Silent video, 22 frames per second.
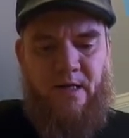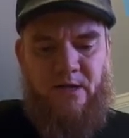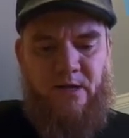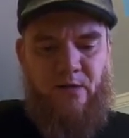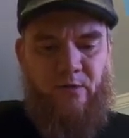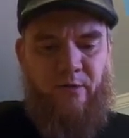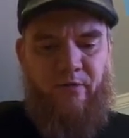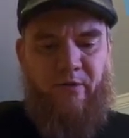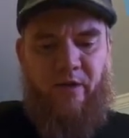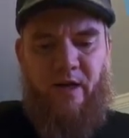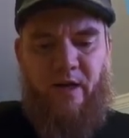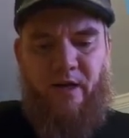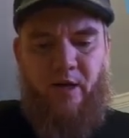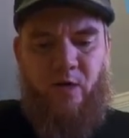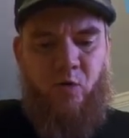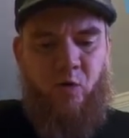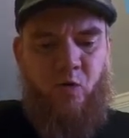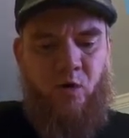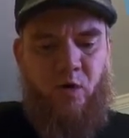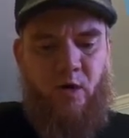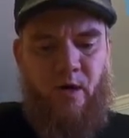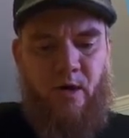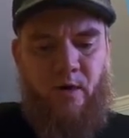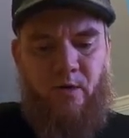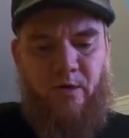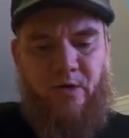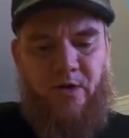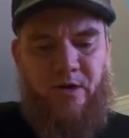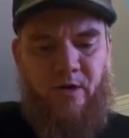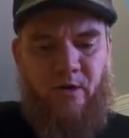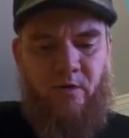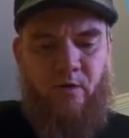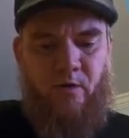So we've got cool
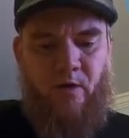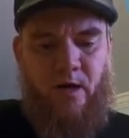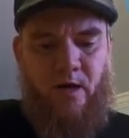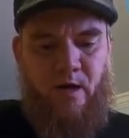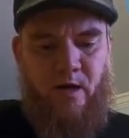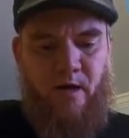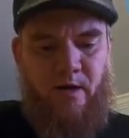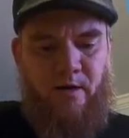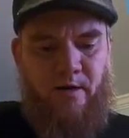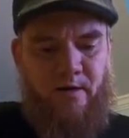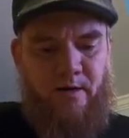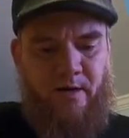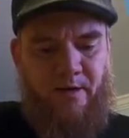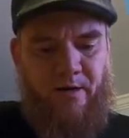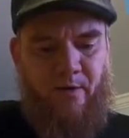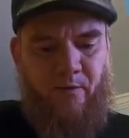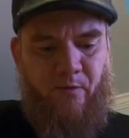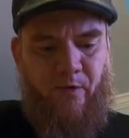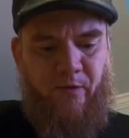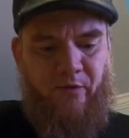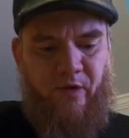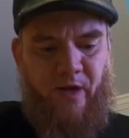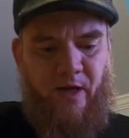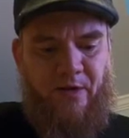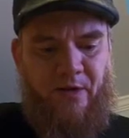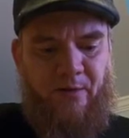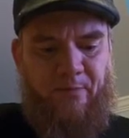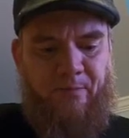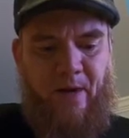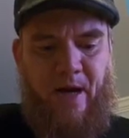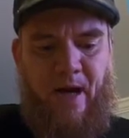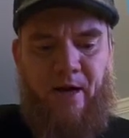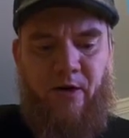colors going on, and then we've got
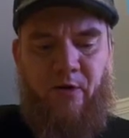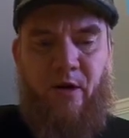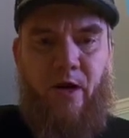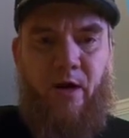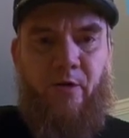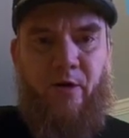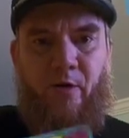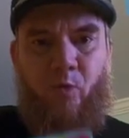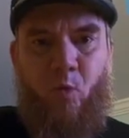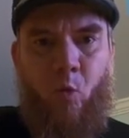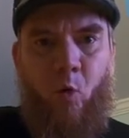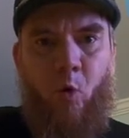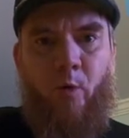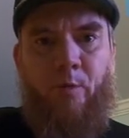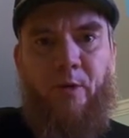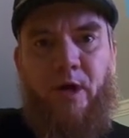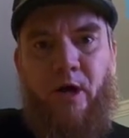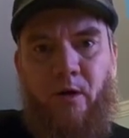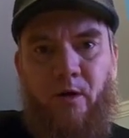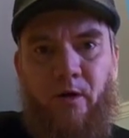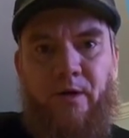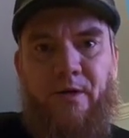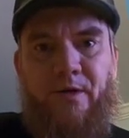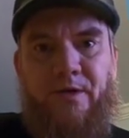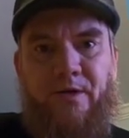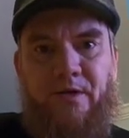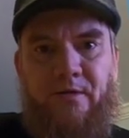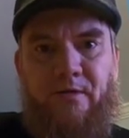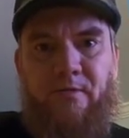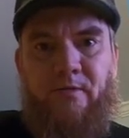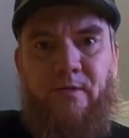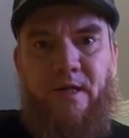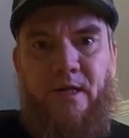the background in warm
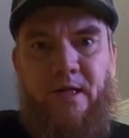colors.